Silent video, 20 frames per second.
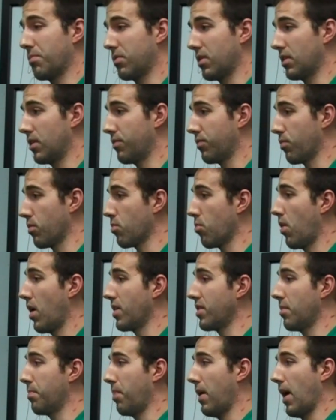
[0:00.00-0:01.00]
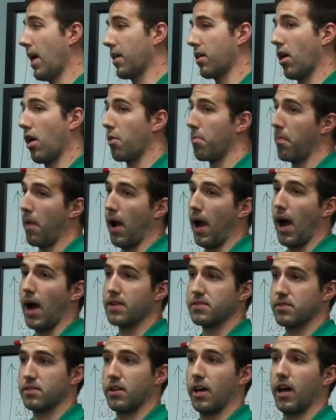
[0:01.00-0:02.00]
thing if we're wanting to pack on
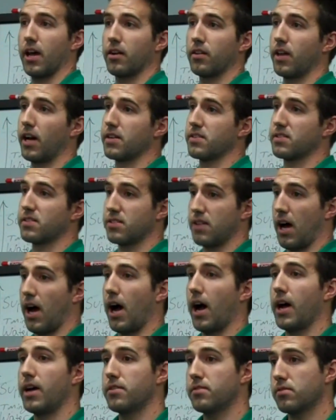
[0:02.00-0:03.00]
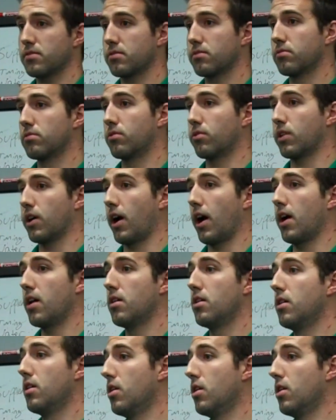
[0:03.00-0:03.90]
mass and add a lot of size, okay?